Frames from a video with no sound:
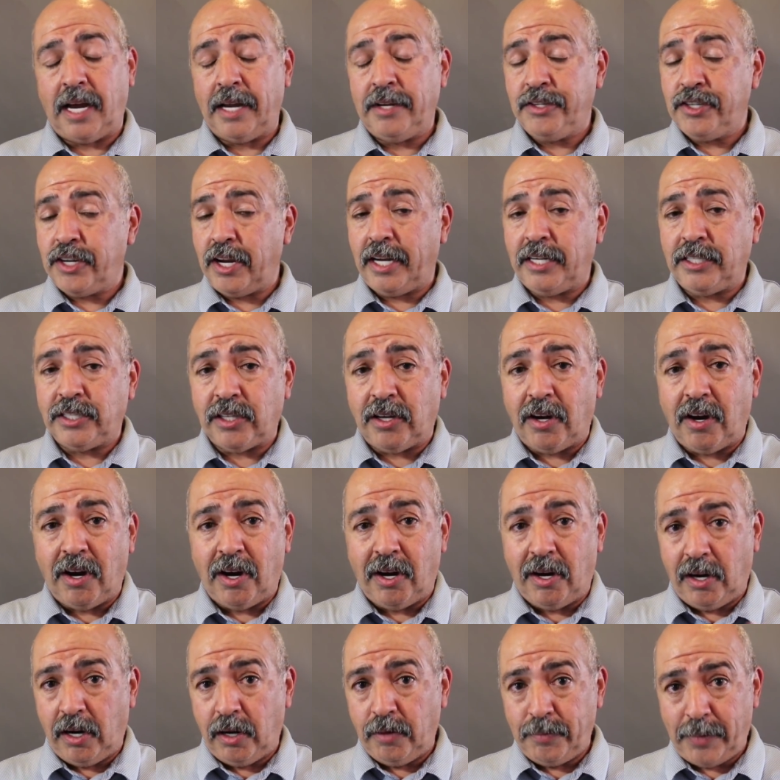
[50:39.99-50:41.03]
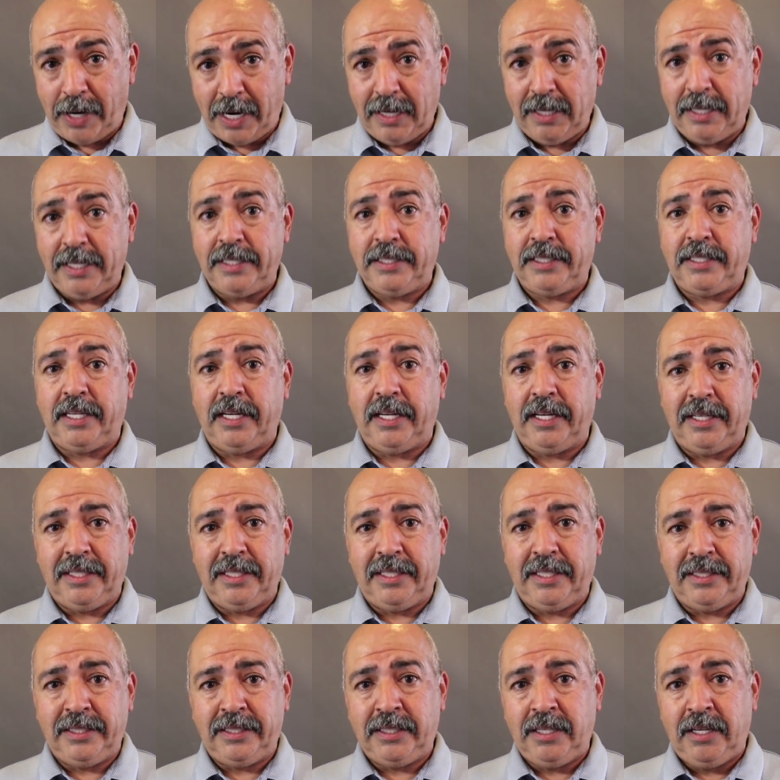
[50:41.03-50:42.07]
I changed all my
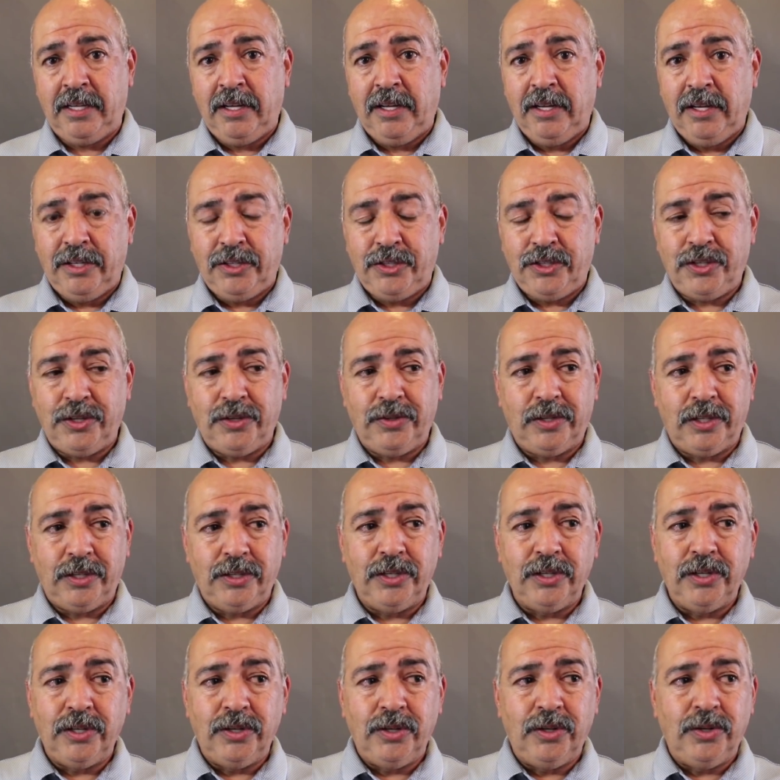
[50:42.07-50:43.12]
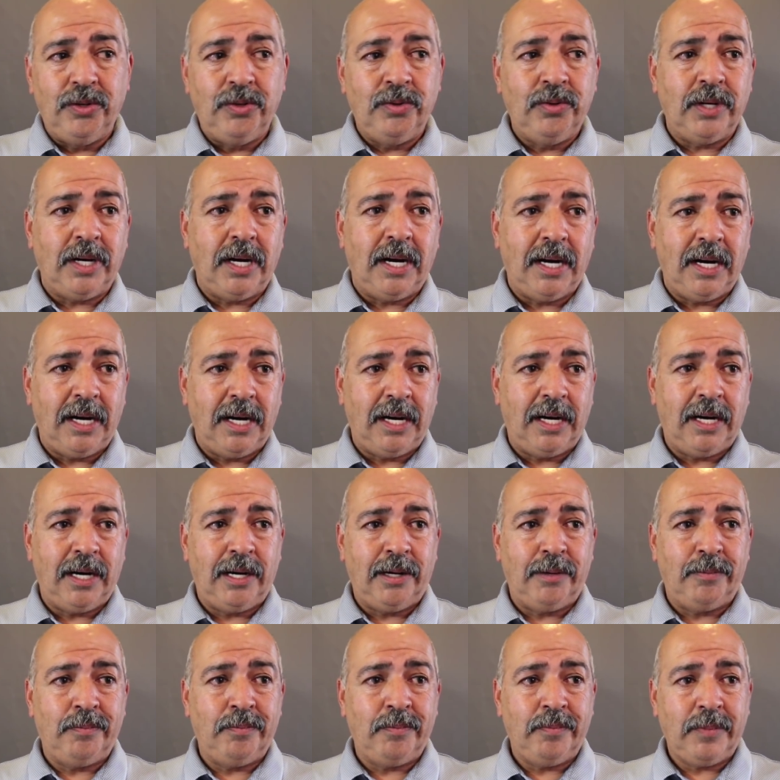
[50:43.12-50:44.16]
listings to the new
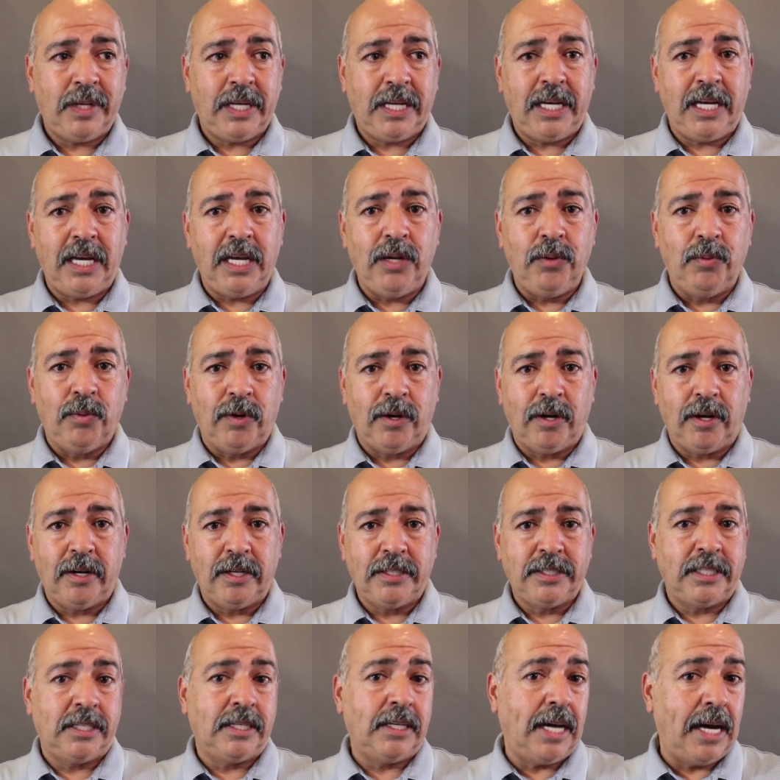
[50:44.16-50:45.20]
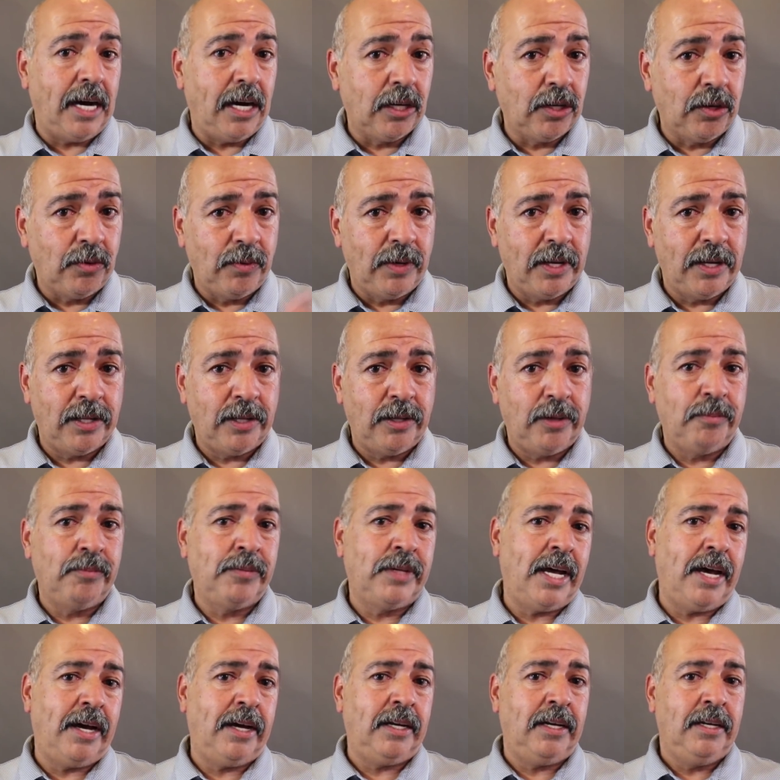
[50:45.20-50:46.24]
keywords and algorithm
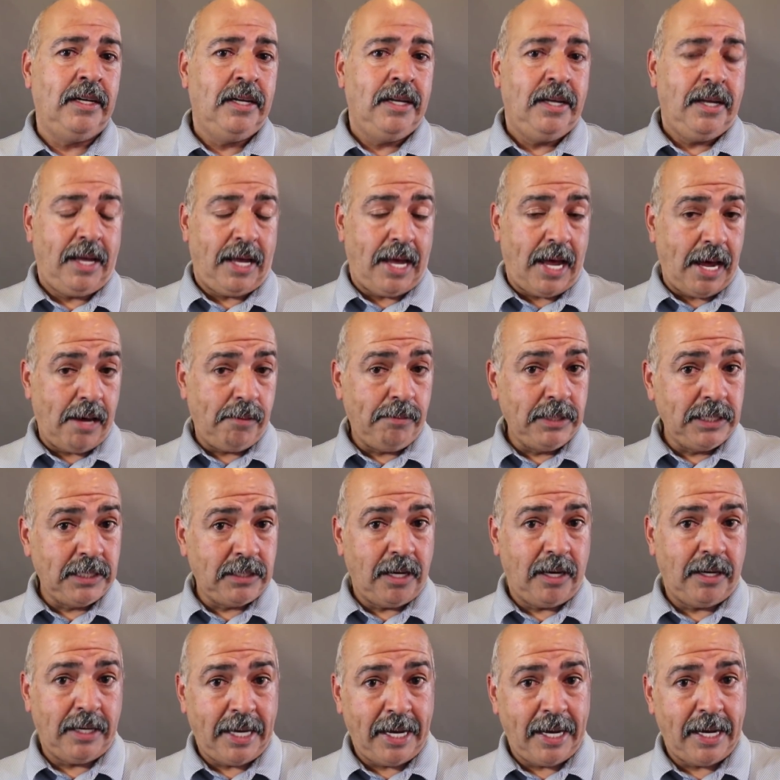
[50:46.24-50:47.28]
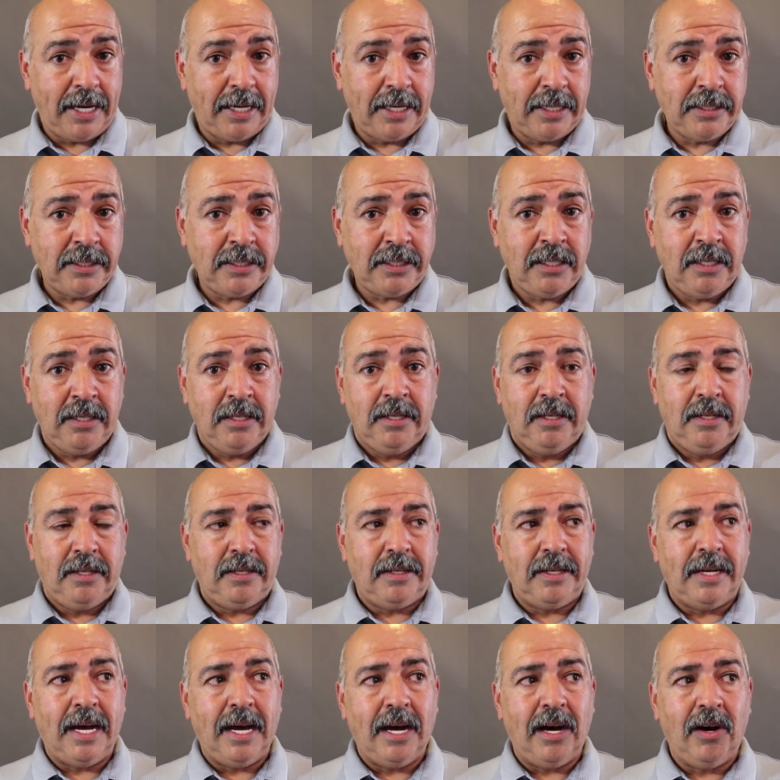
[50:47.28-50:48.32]
that Amazon has
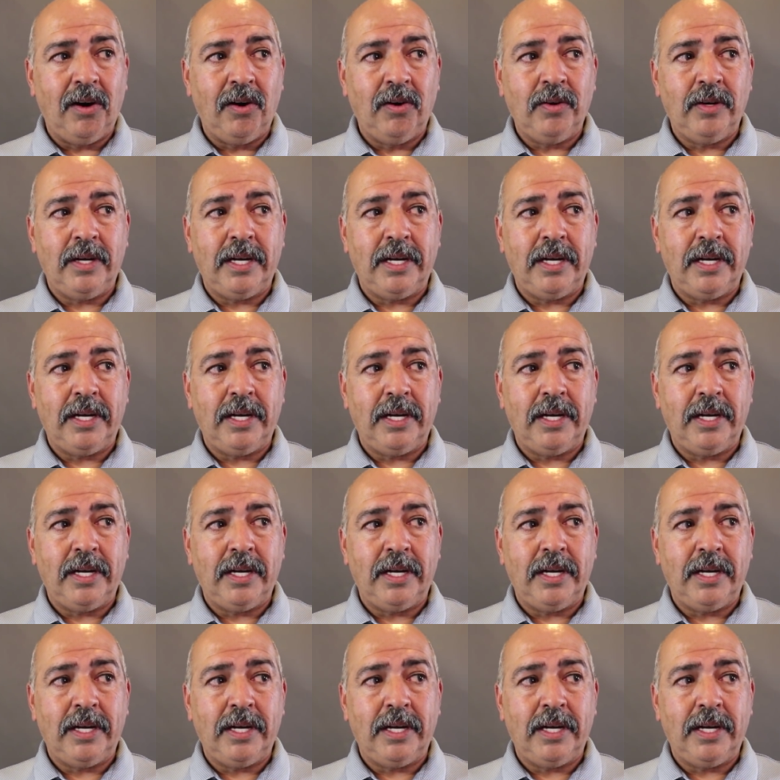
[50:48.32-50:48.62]
now.